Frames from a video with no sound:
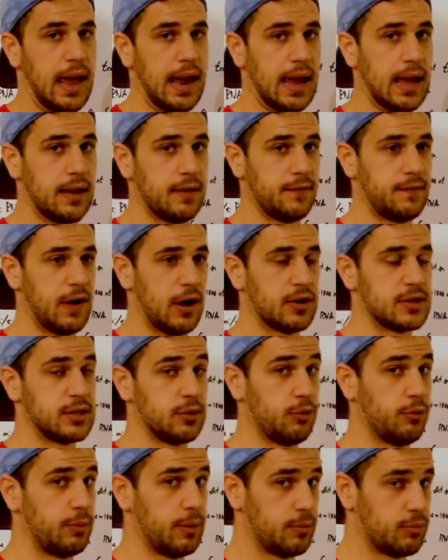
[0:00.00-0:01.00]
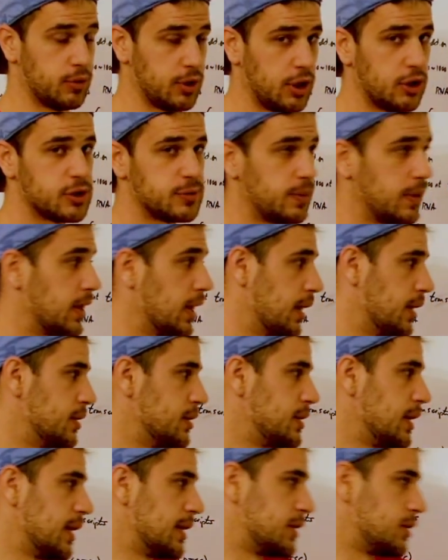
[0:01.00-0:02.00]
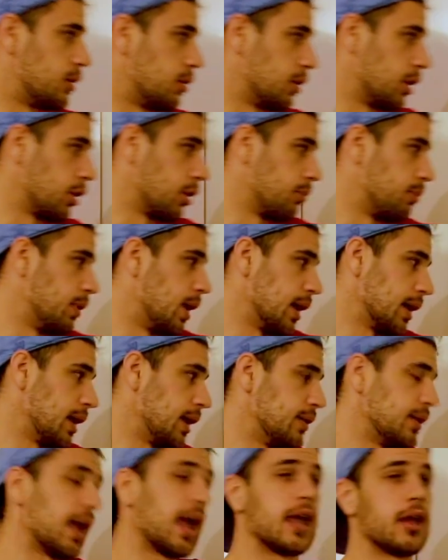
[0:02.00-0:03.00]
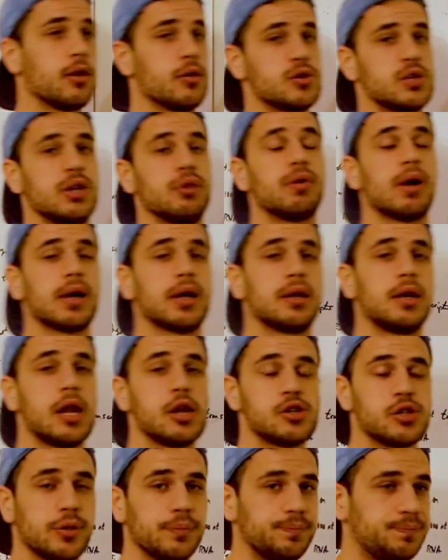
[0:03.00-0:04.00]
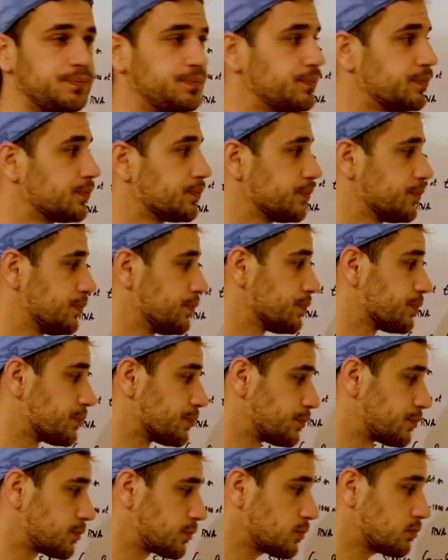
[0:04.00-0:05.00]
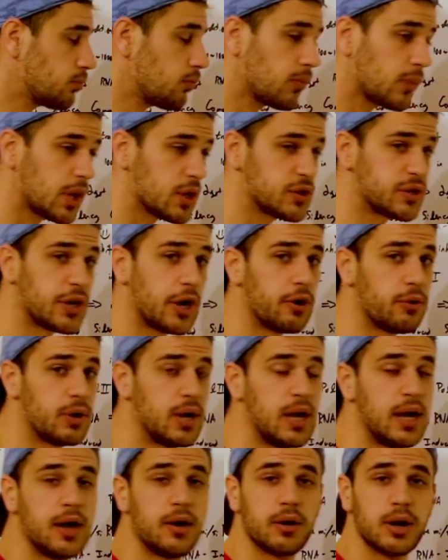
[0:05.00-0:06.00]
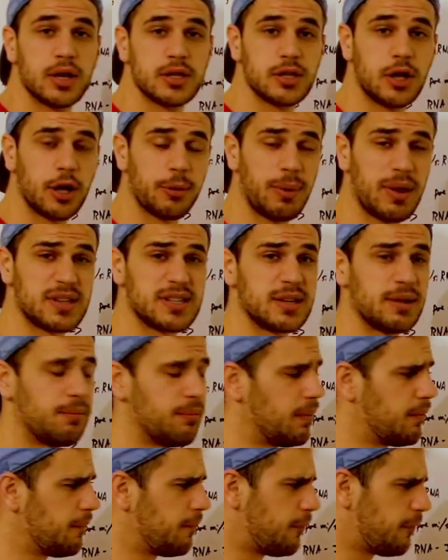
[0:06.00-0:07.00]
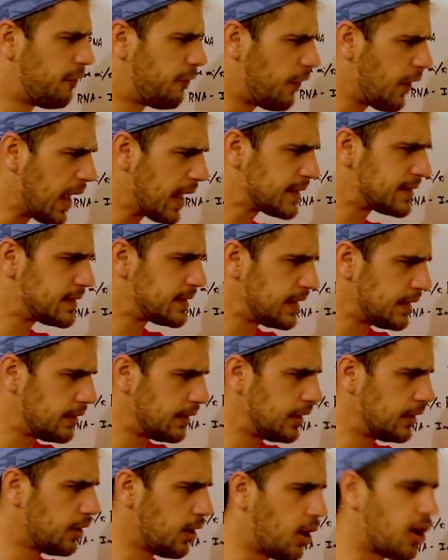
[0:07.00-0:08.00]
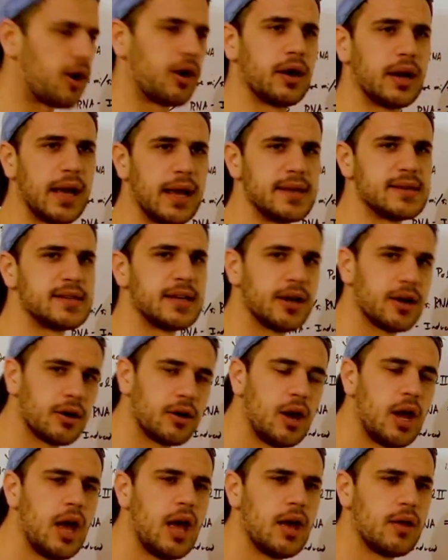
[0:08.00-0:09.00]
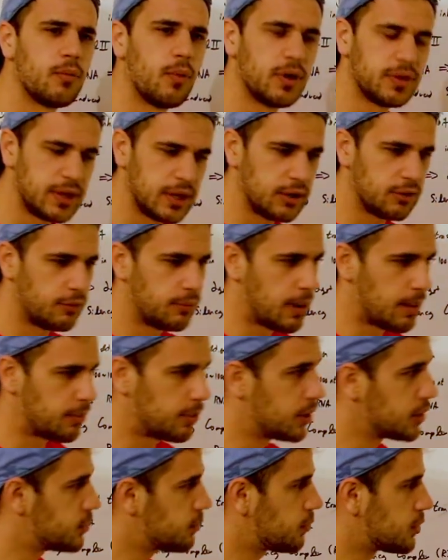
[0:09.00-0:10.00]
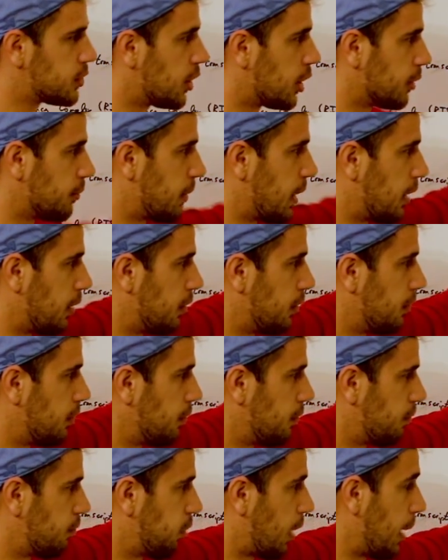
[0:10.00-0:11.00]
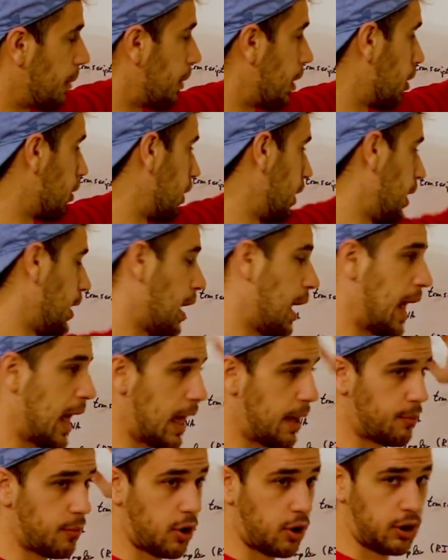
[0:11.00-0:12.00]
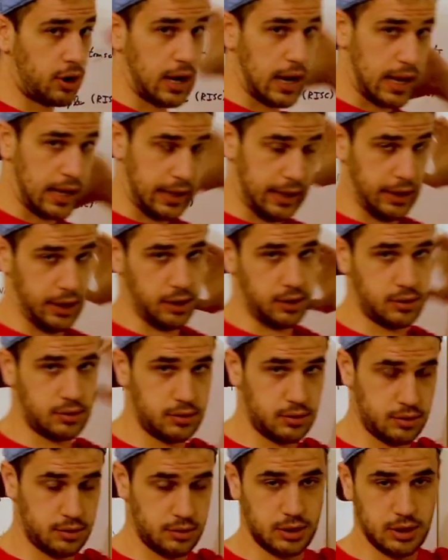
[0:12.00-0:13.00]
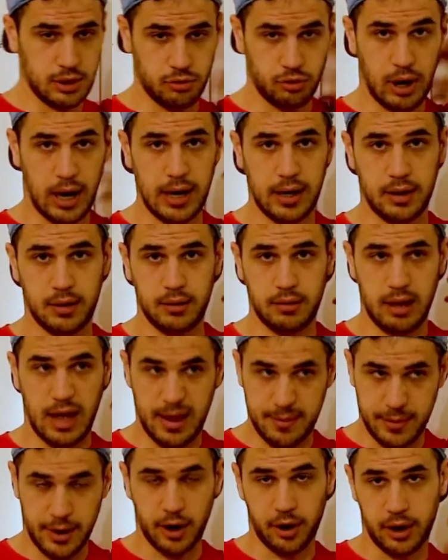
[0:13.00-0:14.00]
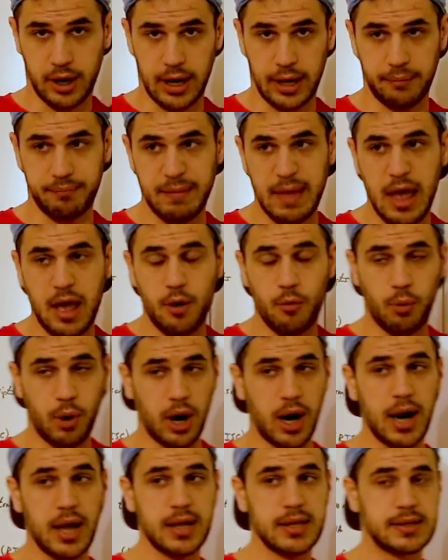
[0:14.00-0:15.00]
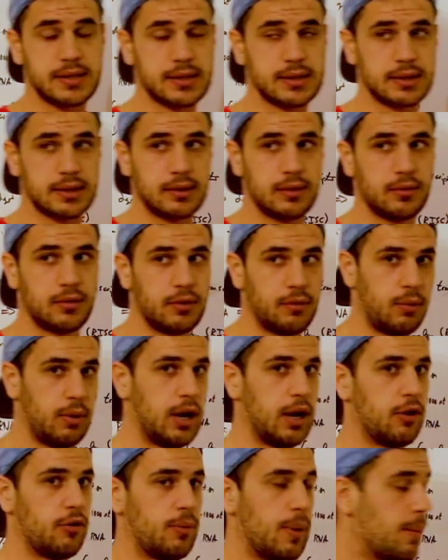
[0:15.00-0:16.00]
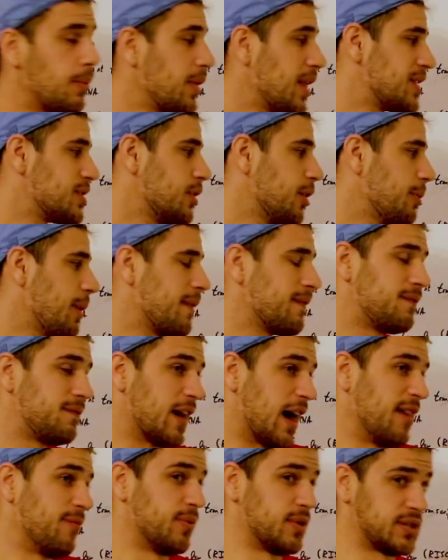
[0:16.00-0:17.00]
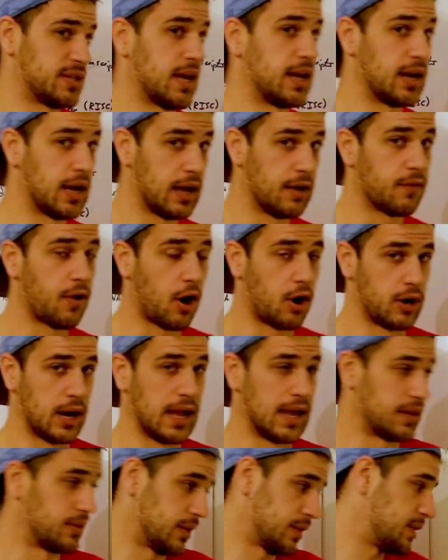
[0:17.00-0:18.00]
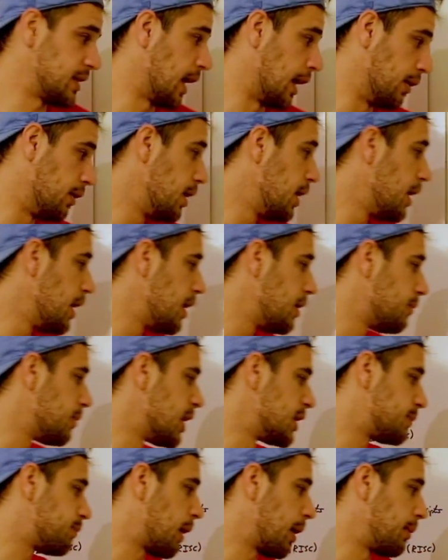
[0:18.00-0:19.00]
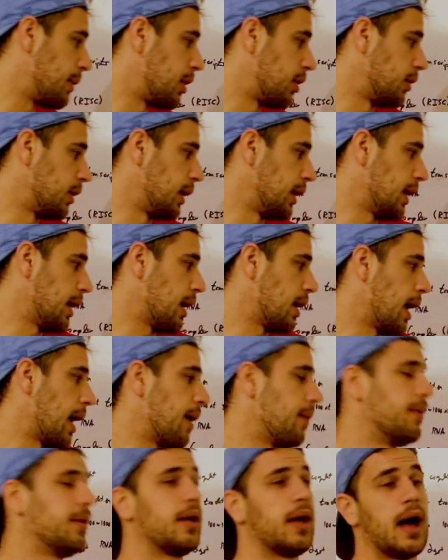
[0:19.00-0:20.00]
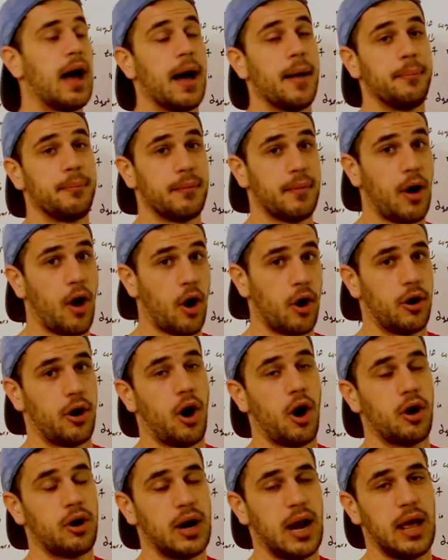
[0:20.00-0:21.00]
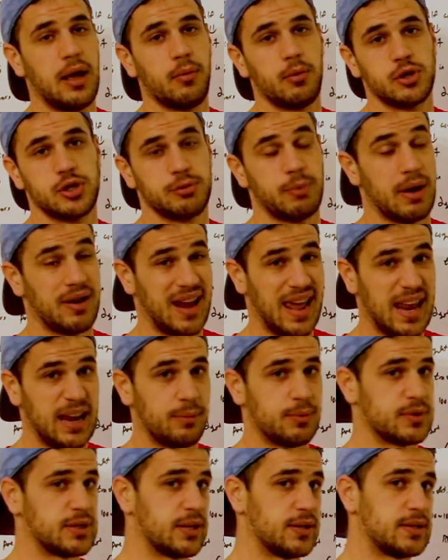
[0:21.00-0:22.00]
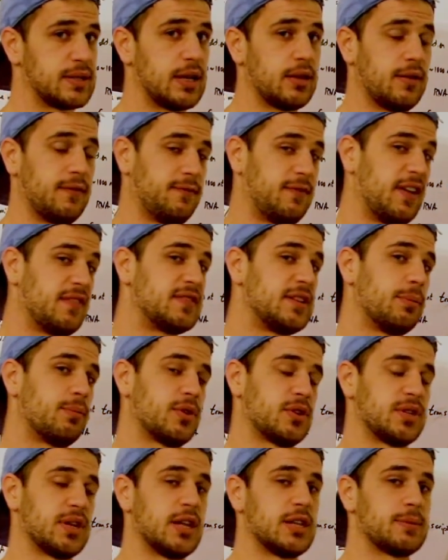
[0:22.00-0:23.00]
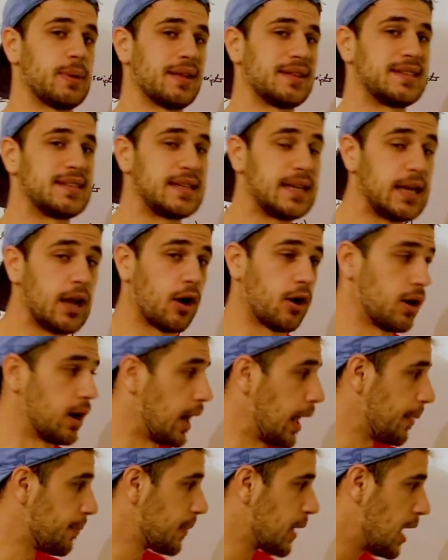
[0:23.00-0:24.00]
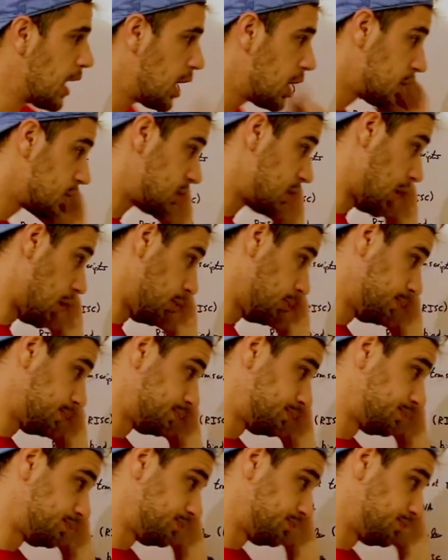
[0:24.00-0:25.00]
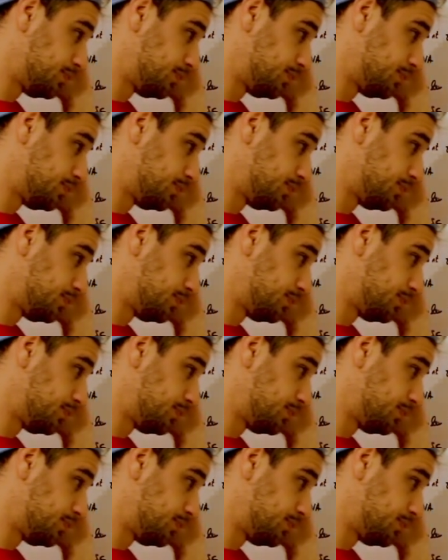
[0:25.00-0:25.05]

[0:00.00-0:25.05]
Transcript: and ferritin will be produced because it's no longer blocking the AUG recognition. So we're going to talk about some fancy little RNAs here. One thing to remember is we're talking about primarily mRNA here, right? mRNA. Whereas we need to remember that's only about 5% of RNA in the cell. It's primarily rRNA, which is about 80% of the cell, and 15% is about tRNA. So,